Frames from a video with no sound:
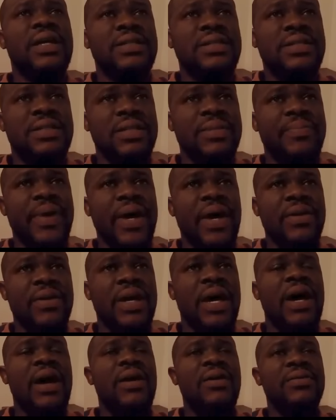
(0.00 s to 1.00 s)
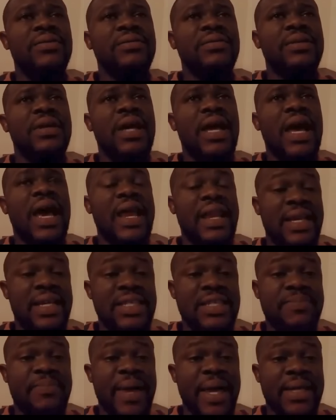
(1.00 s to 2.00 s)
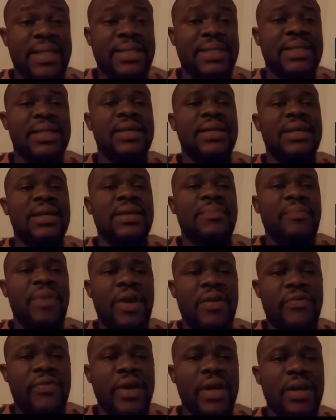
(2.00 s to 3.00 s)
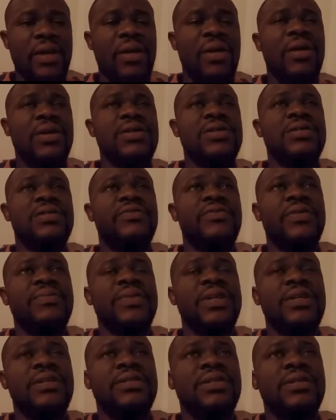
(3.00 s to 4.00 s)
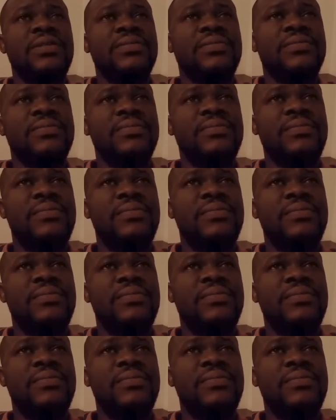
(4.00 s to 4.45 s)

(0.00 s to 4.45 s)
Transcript: and still bow down and expect perfect laws from nature.